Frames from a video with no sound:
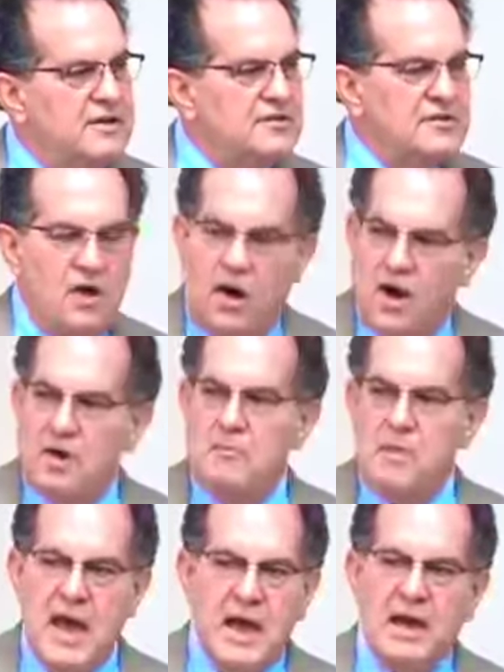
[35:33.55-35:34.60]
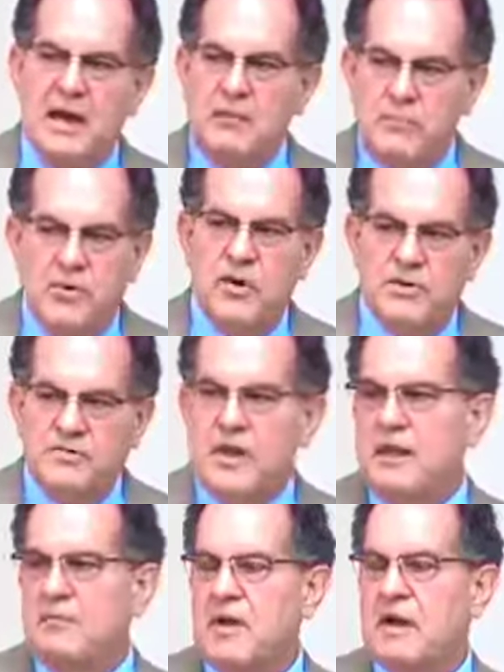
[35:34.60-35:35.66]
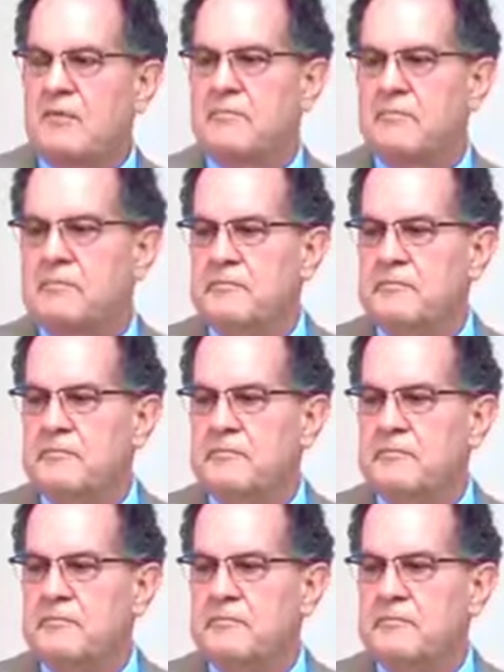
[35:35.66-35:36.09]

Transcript: Just automatically put his name there.